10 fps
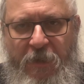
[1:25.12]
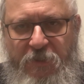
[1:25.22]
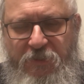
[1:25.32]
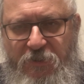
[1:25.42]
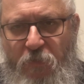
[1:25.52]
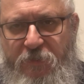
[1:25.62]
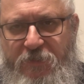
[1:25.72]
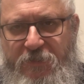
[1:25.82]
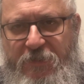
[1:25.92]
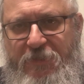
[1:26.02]
sow the
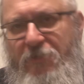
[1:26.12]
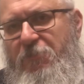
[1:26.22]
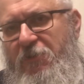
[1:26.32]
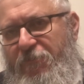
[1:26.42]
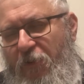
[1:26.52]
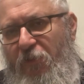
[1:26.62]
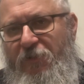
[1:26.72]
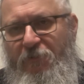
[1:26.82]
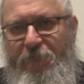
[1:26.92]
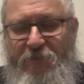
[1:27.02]
seeds, and be involved
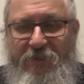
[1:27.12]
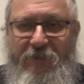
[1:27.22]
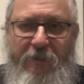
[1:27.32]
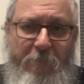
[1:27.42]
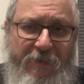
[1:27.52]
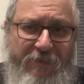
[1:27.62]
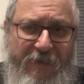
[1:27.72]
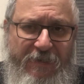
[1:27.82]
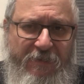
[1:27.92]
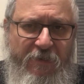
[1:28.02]
in a physical and
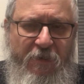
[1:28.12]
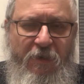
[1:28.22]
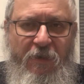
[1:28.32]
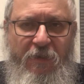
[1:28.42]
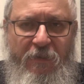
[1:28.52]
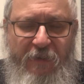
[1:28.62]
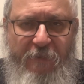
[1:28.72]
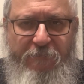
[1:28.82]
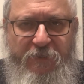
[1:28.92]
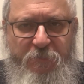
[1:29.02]
mundane
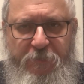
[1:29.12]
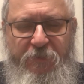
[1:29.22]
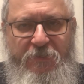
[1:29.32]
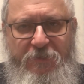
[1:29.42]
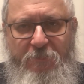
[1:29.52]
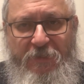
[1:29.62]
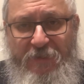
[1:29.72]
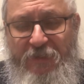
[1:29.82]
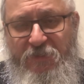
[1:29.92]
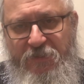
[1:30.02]
life experience in
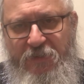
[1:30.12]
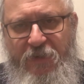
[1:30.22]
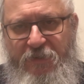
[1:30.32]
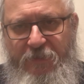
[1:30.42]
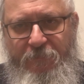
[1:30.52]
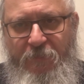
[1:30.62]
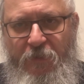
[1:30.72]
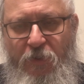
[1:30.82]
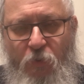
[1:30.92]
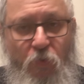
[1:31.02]
mundane society,
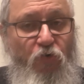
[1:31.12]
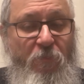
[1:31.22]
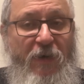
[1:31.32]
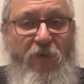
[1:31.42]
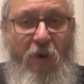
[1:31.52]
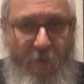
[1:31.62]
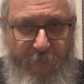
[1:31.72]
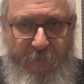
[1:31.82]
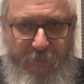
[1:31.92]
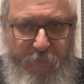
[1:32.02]
which might harm
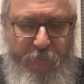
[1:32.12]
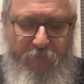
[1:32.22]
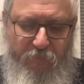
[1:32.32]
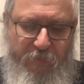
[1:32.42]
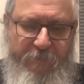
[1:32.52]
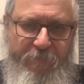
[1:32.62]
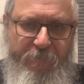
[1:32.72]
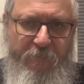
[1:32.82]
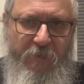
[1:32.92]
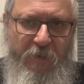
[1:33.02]
them spiritually.
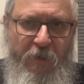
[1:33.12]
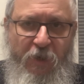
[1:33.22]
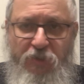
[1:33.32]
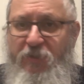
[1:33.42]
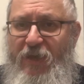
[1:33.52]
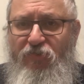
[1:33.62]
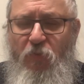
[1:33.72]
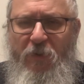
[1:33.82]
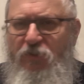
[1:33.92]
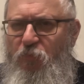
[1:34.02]
So they actually
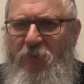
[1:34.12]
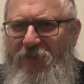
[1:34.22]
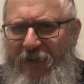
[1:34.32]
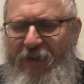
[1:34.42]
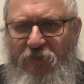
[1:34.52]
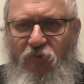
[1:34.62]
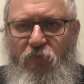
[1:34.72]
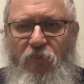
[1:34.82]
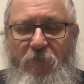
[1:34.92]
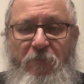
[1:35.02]
wanted to protect the
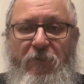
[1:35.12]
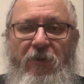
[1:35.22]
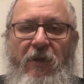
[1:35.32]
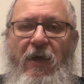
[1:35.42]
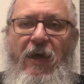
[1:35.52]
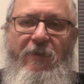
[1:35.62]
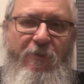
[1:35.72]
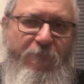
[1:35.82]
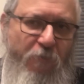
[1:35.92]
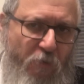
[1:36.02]
Jewish people, and
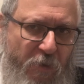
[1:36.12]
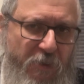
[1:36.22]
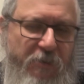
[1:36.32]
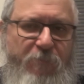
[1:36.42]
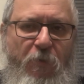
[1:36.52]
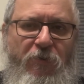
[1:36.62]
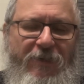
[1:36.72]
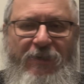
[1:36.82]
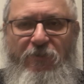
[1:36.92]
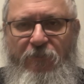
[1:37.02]
therefore spoke
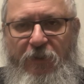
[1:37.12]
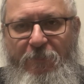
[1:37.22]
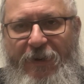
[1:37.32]
negatively about